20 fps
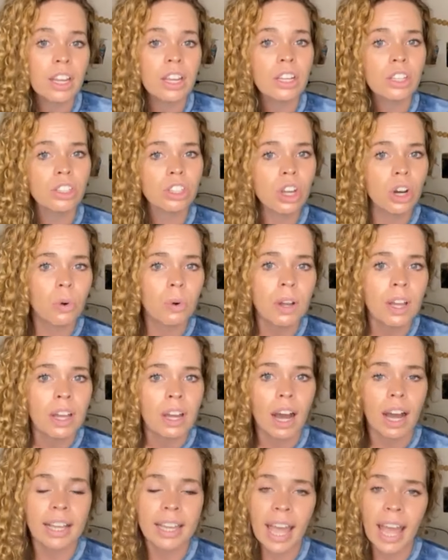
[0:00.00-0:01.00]
So
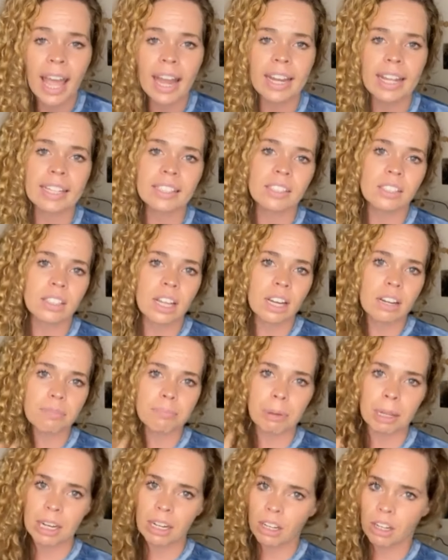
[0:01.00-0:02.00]
again, instead of
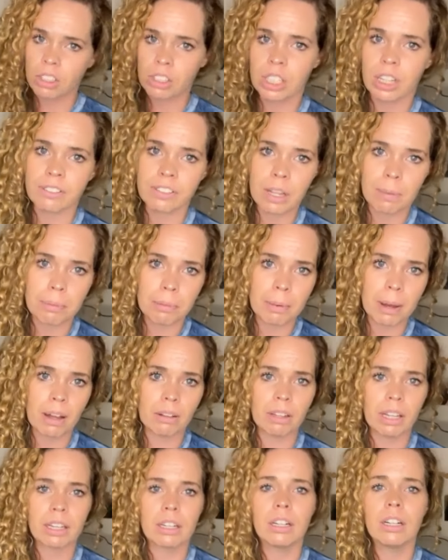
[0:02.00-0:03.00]
beating ourselves up about like,